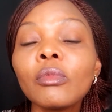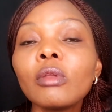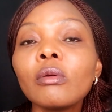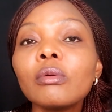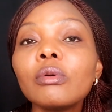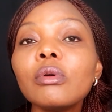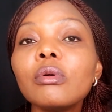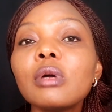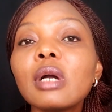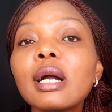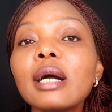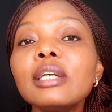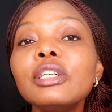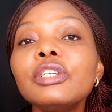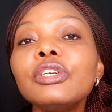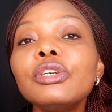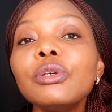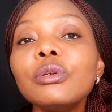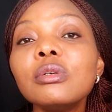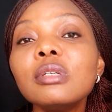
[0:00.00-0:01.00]
you
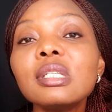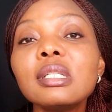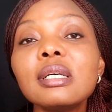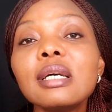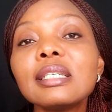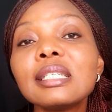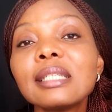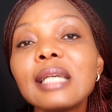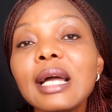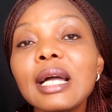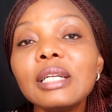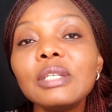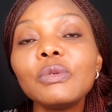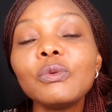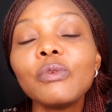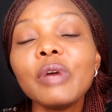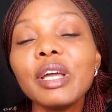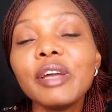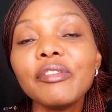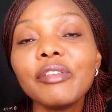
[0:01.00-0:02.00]
can use the
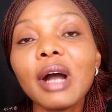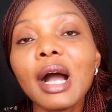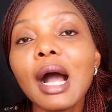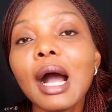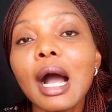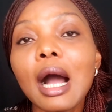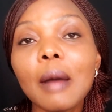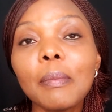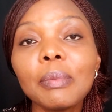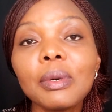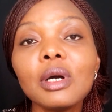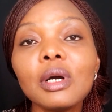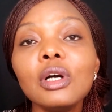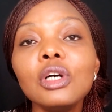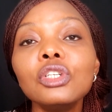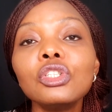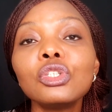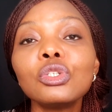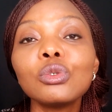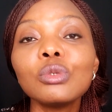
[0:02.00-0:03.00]
SendWave app
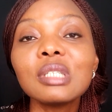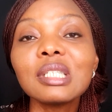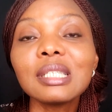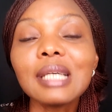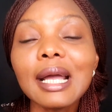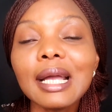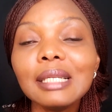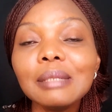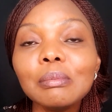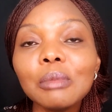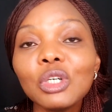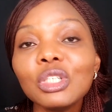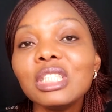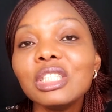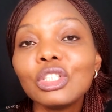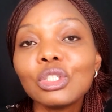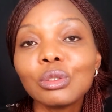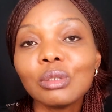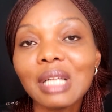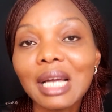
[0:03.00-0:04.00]
to send
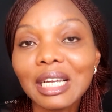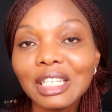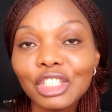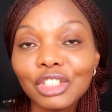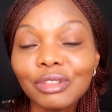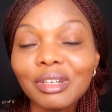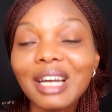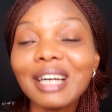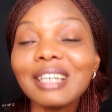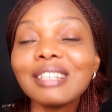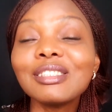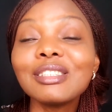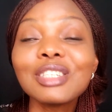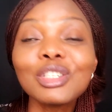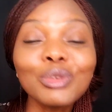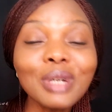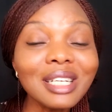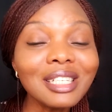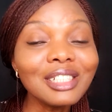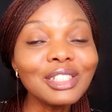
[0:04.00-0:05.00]
money to Nigeria,
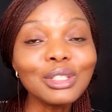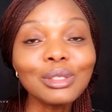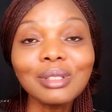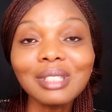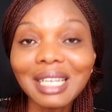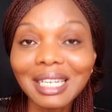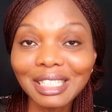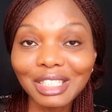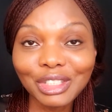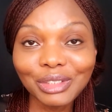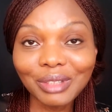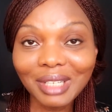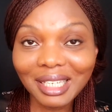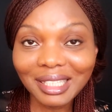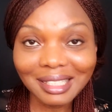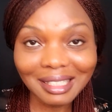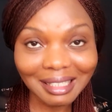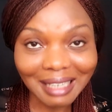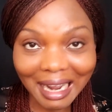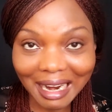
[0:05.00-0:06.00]
straight into
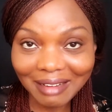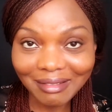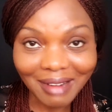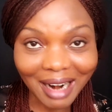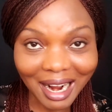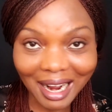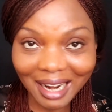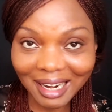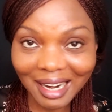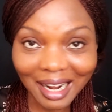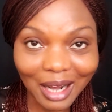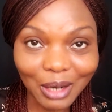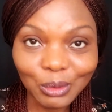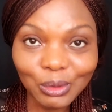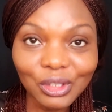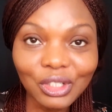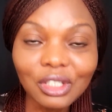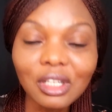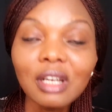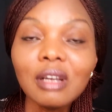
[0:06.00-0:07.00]
Nigerian Naira
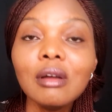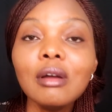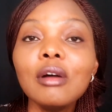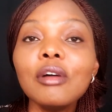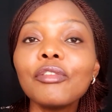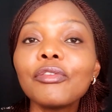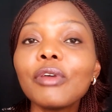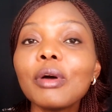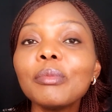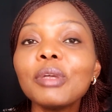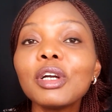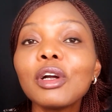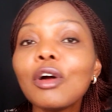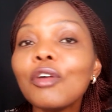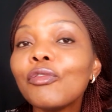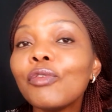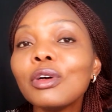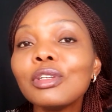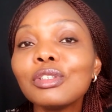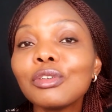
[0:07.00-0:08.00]
accounts, from the
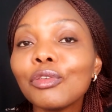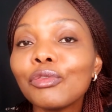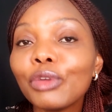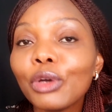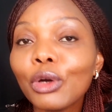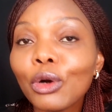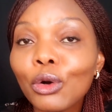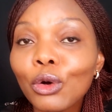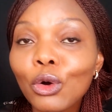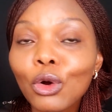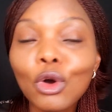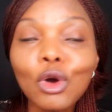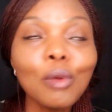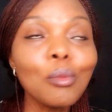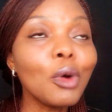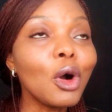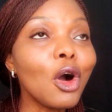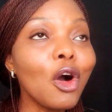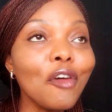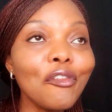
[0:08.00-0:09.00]
comfort of your
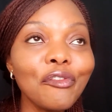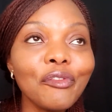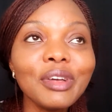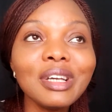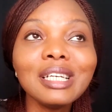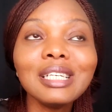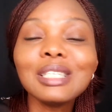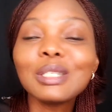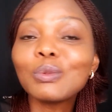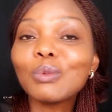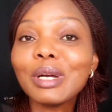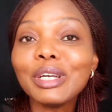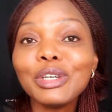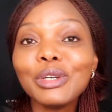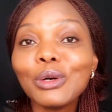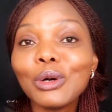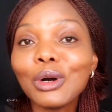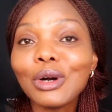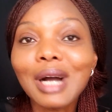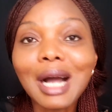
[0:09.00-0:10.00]
home, office, when
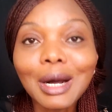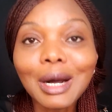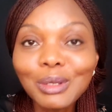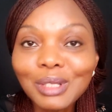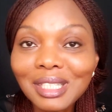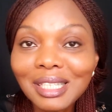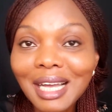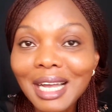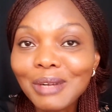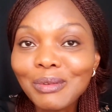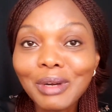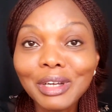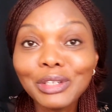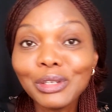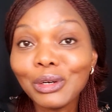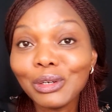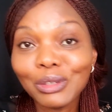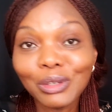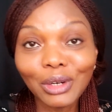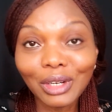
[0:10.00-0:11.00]
you're outside, when
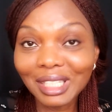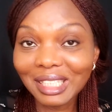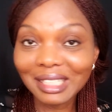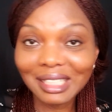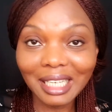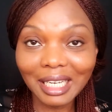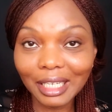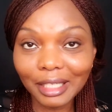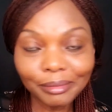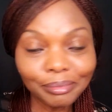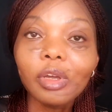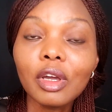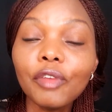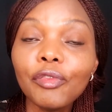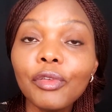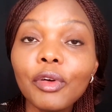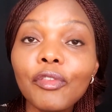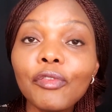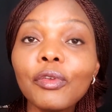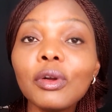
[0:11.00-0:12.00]
you're on holiday.
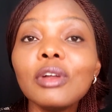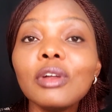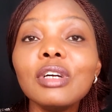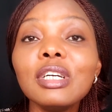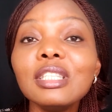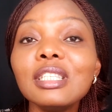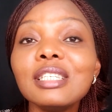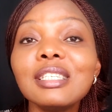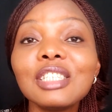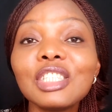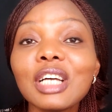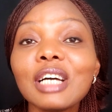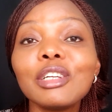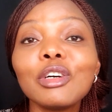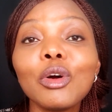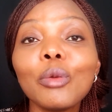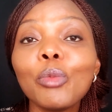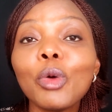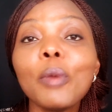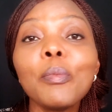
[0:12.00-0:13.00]
If you're following this
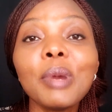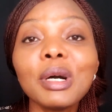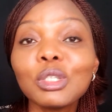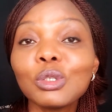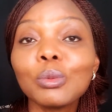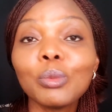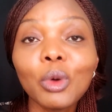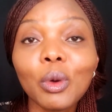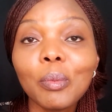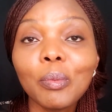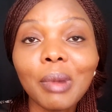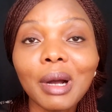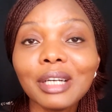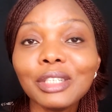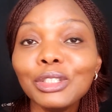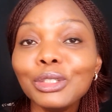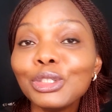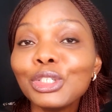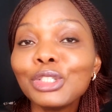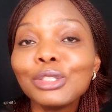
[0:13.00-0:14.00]
channel bumper to bumper,
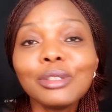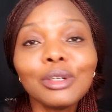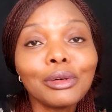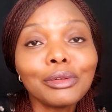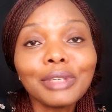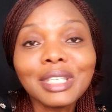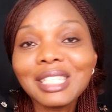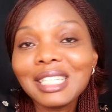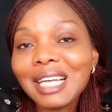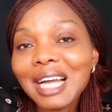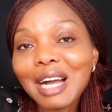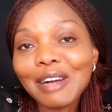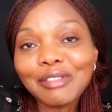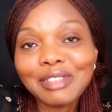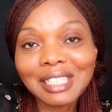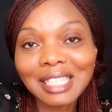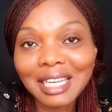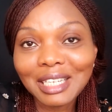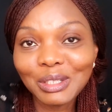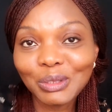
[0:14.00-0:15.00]
you should already have
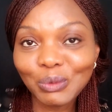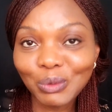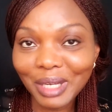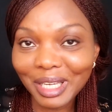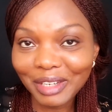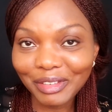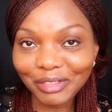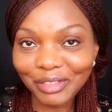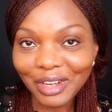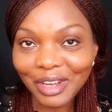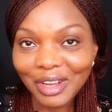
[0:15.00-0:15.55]
SendWave.